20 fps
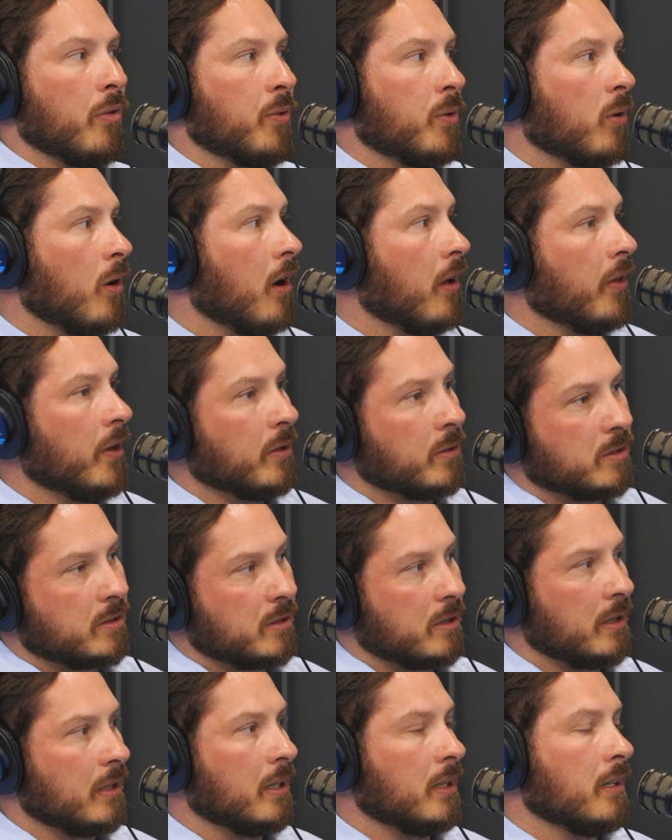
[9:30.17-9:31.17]
through all
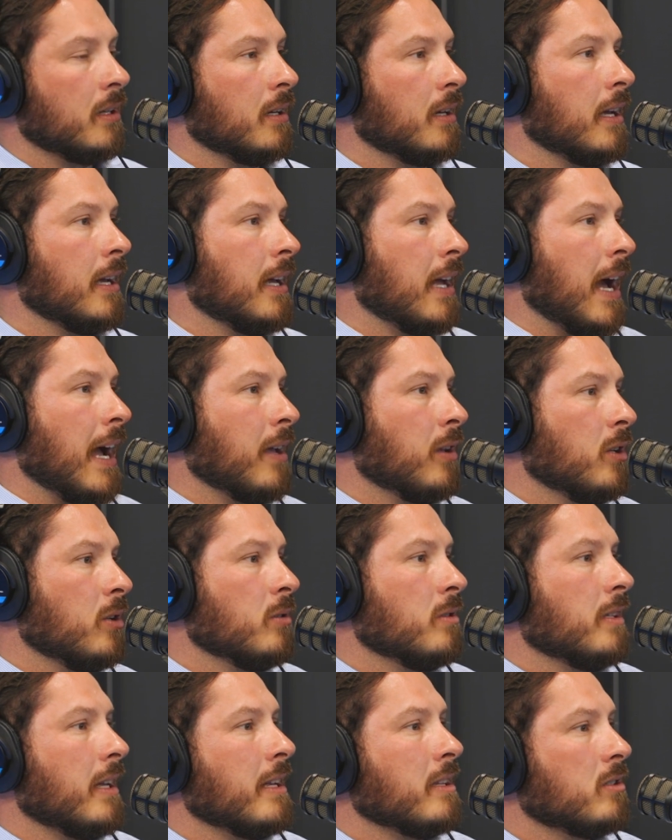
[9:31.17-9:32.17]
those. I
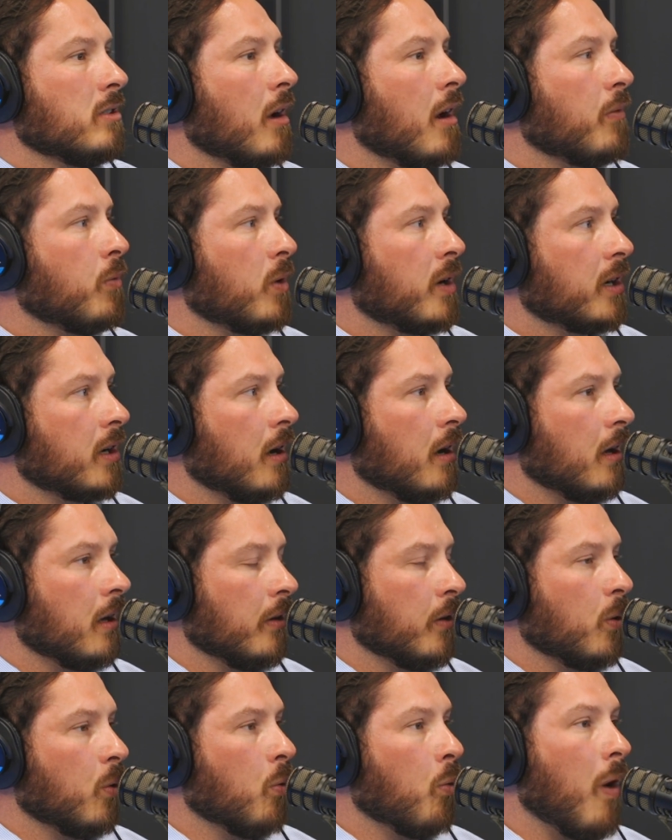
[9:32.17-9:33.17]
use a software
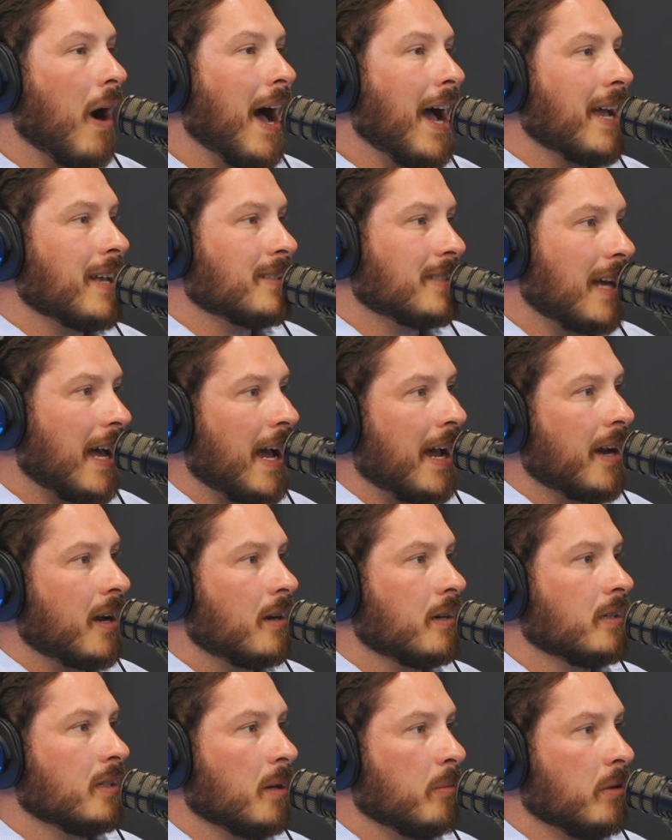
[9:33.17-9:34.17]
called
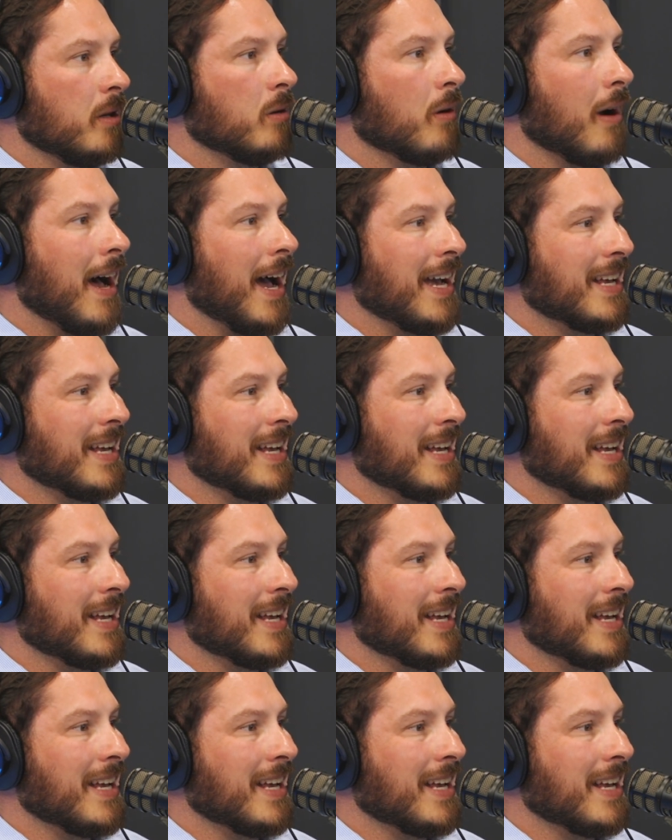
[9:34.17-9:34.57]
WizeHire, WizeHire.com,